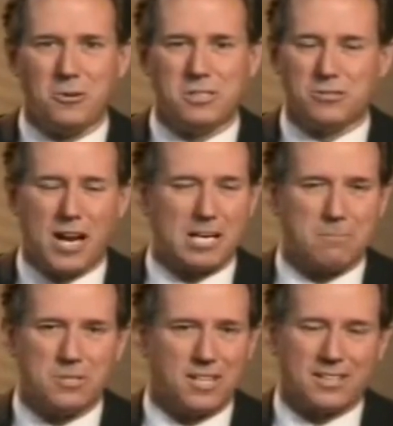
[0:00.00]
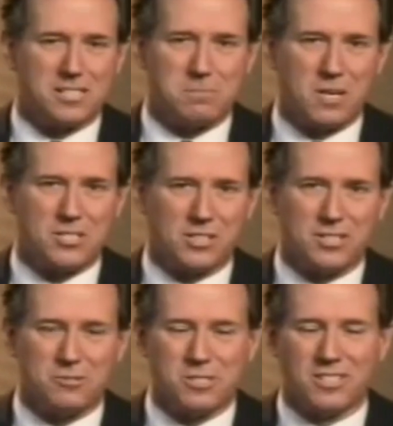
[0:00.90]
who is trying to protect the
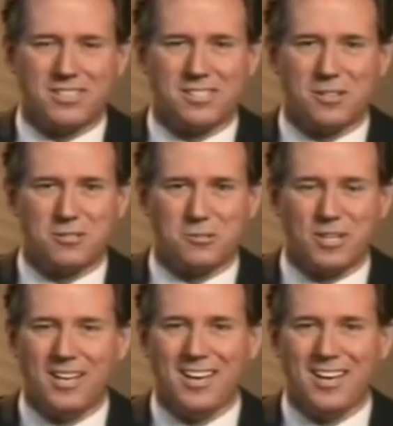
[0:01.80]
special interests in this country.